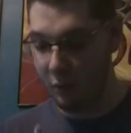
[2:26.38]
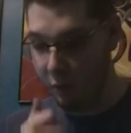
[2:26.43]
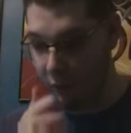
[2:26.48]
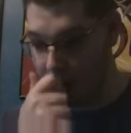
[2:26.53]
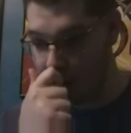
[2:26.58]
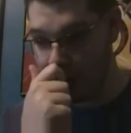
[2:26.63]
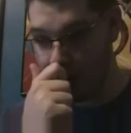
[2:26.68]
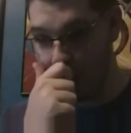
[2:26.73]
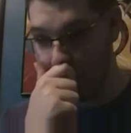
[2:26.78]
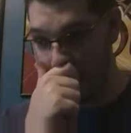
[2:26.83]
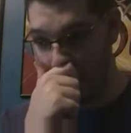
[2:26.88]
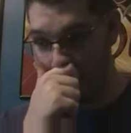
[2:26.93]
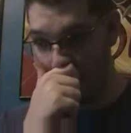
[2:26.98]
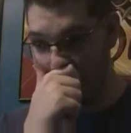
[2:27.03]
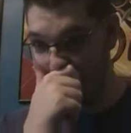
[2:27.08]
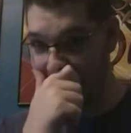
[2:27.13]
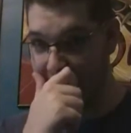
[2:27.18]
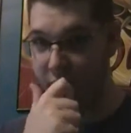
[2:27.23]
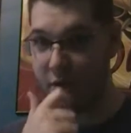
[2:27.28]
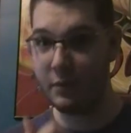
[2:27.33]
which
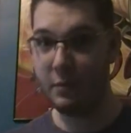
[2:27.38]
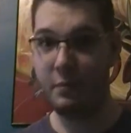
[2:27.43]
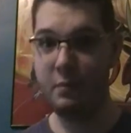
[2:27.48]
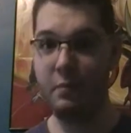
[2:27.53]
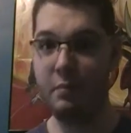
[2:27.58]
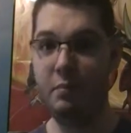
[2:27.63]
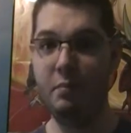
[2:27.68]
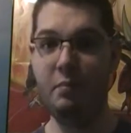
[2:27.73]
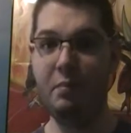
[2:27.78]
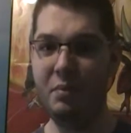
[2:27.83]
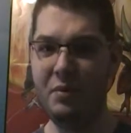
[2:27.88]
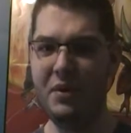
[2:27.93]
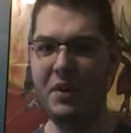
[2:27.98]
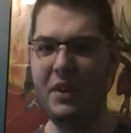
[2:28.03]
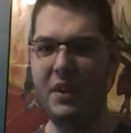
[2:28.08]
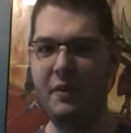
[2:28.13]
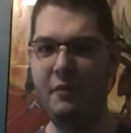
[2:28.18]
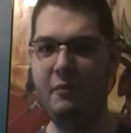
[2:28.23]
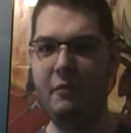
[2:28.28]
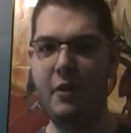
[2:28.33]
is
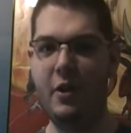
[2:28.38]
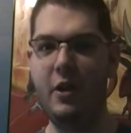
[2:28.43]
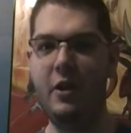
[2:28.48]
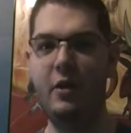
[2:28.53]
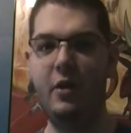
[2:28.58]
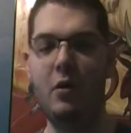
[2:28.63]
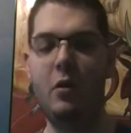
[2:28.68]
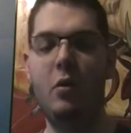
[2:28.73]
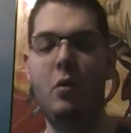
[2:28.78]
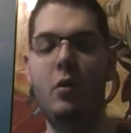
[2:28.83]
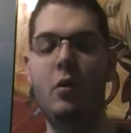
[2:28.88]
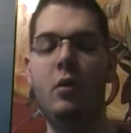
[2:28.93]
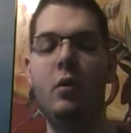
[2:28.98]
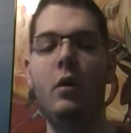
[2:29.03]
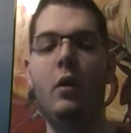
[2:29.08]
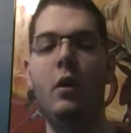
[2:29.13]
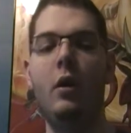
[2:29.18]
pretty freaking cool.